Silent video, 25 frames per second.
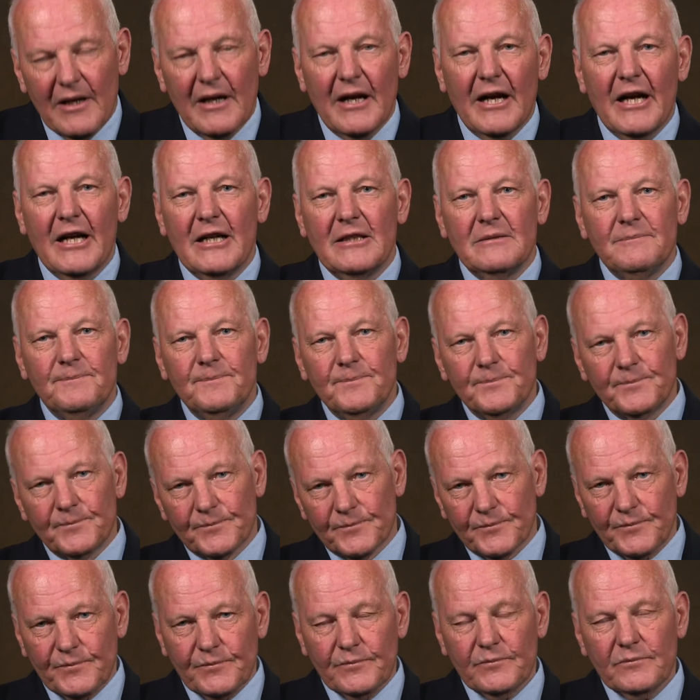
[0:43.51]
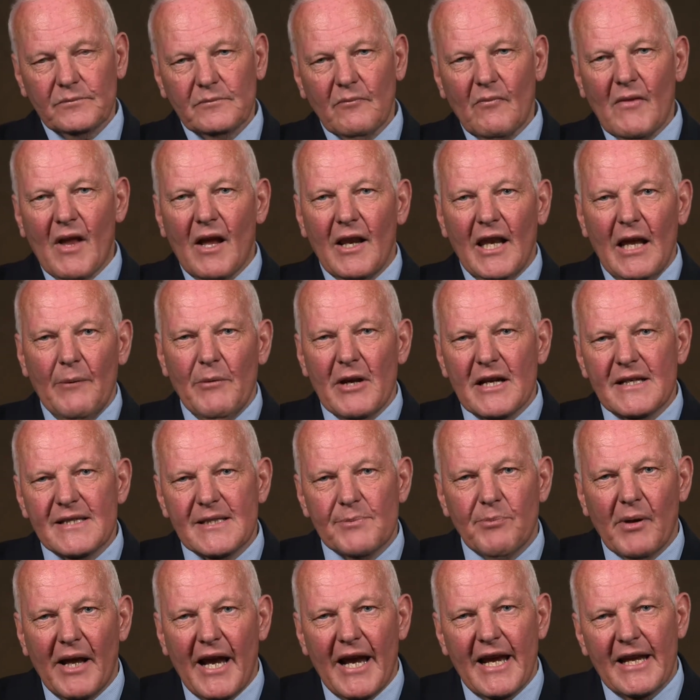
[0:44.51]
Let me
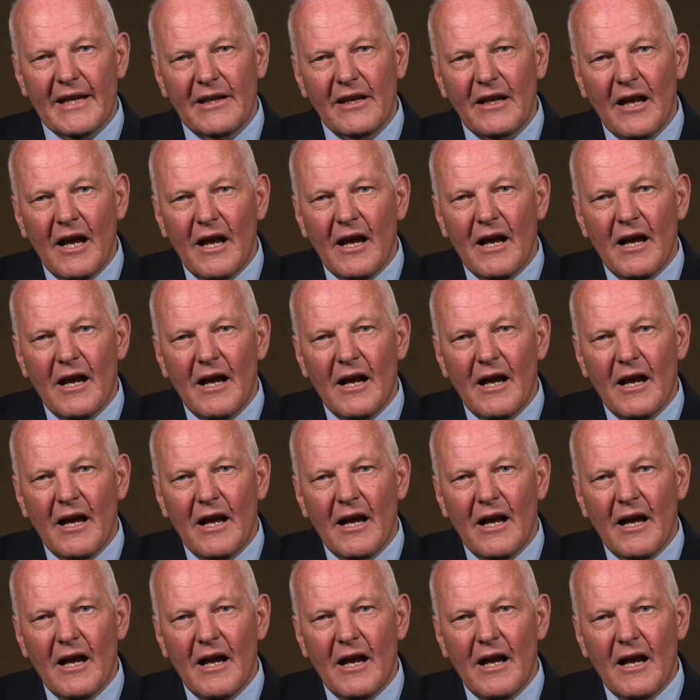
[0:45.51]
explain,